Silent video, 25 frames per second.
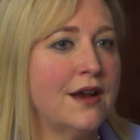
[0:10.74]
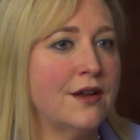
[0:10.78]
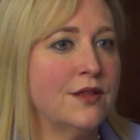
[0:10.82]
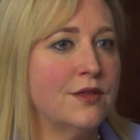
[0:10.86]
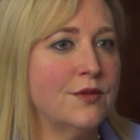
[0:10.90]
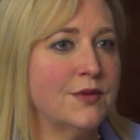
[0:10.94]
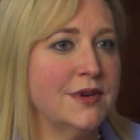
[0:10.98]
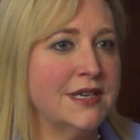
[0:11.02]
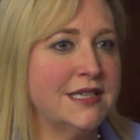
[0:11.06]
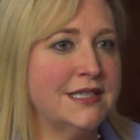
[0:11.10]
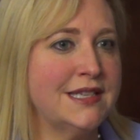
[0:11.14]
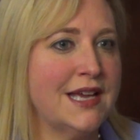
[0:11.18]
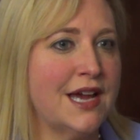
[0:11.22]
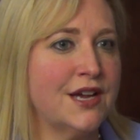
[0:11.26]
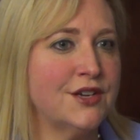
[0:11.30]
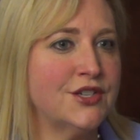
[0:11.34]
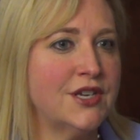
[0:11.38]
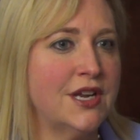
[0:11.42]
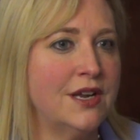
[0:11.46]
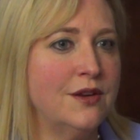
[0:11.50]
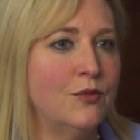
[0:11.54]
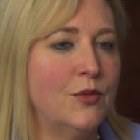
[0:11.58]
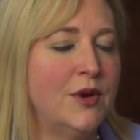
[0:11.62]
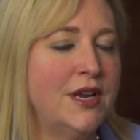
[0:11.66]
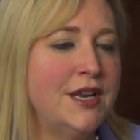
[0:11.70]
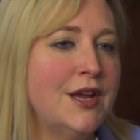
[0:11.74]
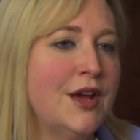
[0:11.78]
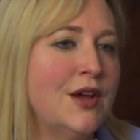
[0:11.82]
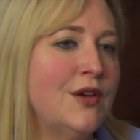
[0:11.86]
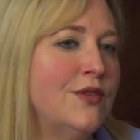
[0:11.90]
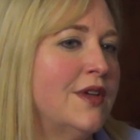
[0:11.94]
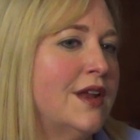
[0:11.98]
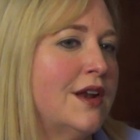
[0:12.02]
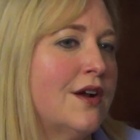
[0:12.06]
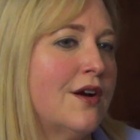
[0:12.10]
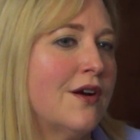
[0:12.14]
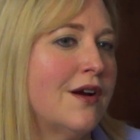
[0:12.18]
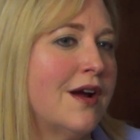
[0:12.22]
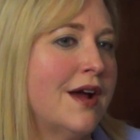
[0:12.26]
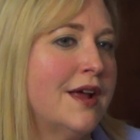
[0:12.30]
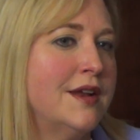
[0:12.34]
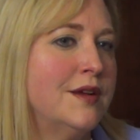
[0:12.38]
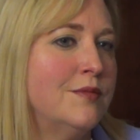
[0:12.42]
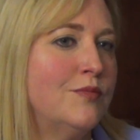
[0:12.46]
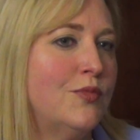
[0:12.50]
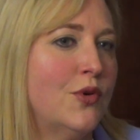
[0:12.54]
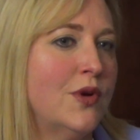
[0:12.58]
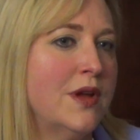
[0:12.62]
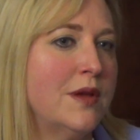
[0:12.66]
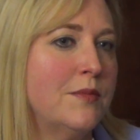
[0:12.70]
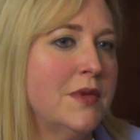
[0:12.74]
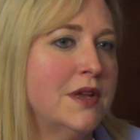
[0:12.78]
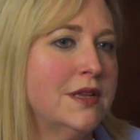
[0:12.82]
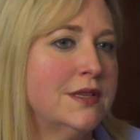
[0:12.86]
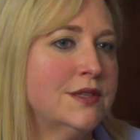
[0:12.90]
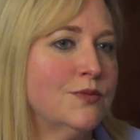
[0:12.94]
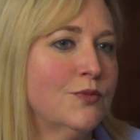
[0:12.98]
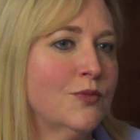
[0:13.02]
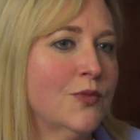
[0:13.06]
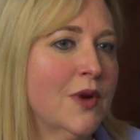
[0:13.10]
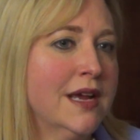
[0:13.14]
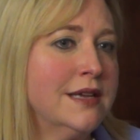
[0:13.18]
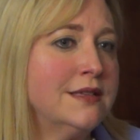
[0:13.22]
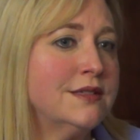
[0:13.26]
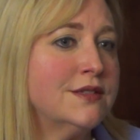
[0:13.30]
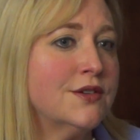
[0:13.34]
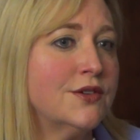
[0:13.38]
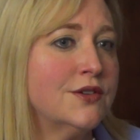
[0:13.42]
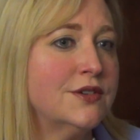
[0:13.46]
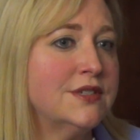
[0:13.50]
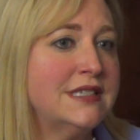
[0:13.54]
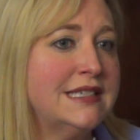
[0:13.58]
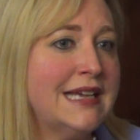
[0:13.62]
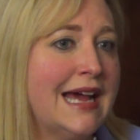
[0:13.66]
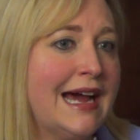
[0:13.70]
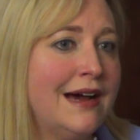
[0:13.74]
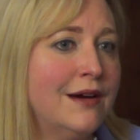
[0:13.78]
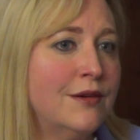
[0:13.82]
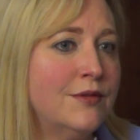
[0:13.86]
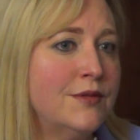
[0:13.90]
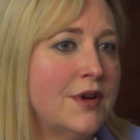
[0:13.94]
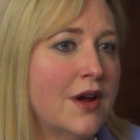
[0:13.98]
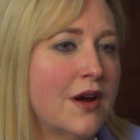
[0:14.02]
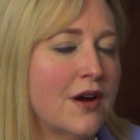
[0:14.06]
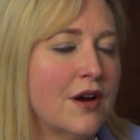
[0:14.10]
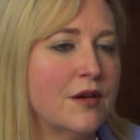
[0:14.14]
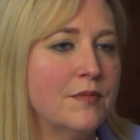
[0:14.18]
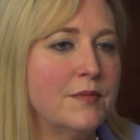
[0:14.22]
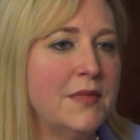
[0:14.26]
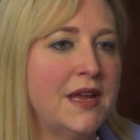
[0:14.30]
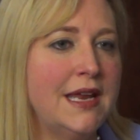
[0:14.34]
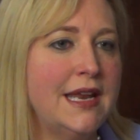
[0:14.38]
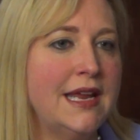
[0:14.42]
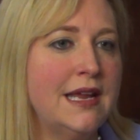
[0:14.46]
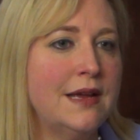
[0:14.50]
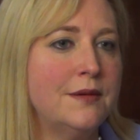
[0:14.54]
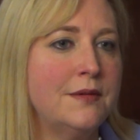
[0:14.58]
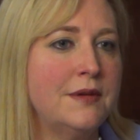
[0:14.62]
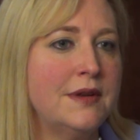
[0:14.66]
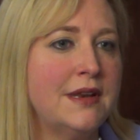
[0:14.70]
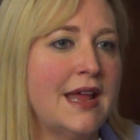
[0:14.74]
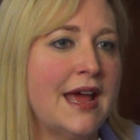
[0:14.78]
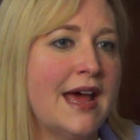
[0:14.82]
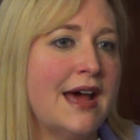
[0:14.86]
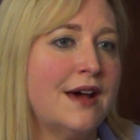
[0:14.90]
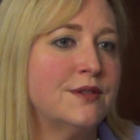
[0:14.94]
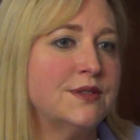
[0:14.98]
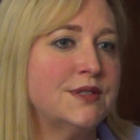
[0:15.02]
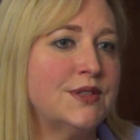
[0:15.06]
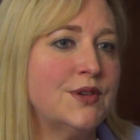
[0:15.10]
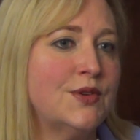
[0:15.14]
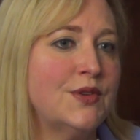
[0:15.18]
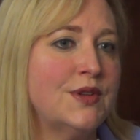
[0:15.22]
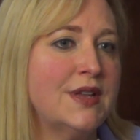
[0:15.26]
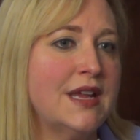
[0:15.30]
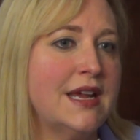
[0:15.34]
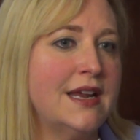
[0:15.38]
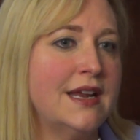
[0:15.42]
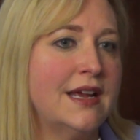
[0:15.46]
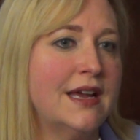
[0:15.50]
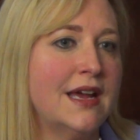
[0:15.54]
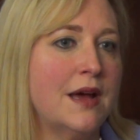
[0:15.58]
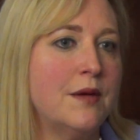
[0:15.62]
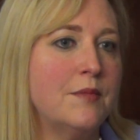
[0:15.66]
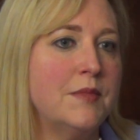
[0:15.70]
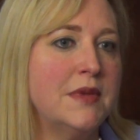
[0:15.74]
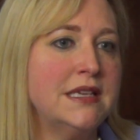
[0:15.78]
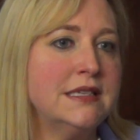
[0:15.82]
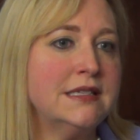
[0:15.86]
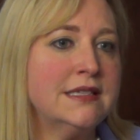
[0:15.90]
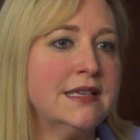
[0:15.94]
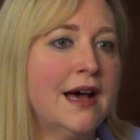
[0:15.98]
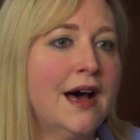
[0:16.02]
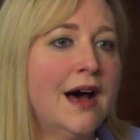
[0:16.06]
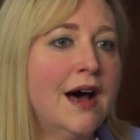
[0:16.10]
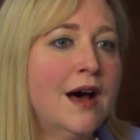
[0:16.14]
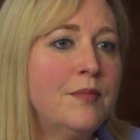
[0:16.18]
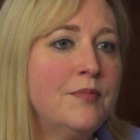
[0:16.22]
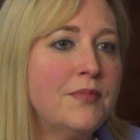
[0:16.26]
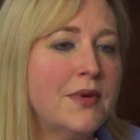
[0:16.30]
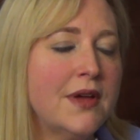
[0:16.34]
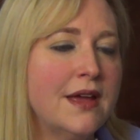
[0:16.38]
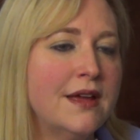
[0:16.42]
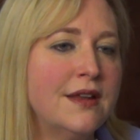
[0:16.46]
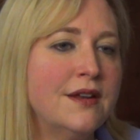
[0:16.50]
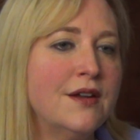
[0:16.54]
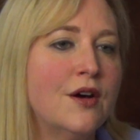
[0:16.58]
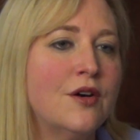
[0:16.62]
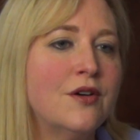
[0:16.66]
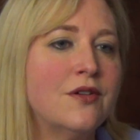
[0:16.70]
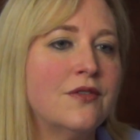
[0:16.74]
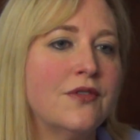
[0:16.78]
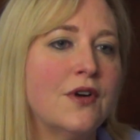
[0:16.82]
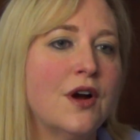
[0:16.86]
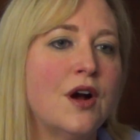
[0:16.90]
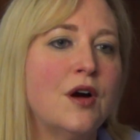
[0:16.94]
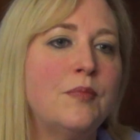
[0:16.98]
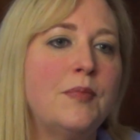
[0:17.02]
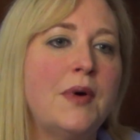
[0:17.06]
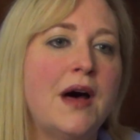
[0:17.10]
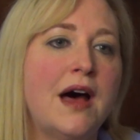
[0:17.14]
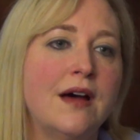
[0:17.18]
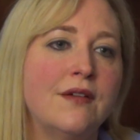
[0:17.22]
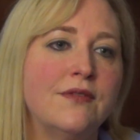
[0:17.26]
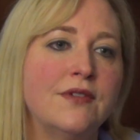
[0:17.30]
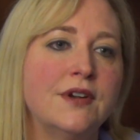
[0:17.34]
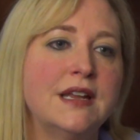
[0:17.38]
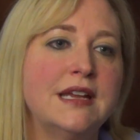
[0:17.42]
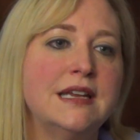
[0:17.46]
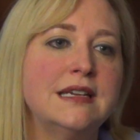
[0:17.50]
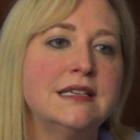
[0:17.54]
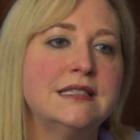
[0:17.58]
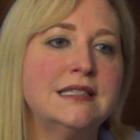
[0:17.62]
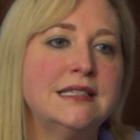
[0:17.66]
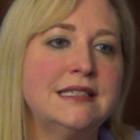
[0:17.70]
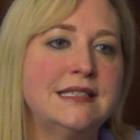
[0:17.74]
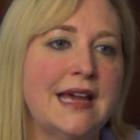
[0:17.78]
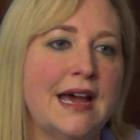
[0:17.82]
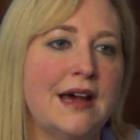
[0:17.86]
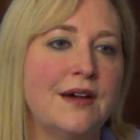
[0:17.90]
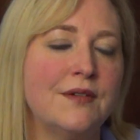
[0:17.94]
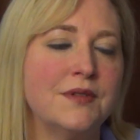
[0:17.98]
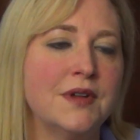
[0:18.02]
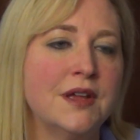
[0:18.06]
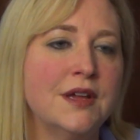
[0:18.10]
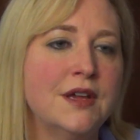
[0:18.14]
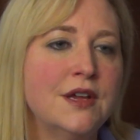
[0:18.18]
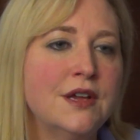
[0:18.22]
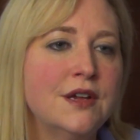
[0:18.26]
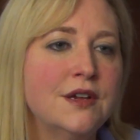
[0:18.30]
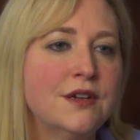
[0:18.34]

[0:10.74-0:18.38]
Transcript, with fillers: out of the recession. We know that our unemployment rates are down, our median household income is up, and overall poverty is down.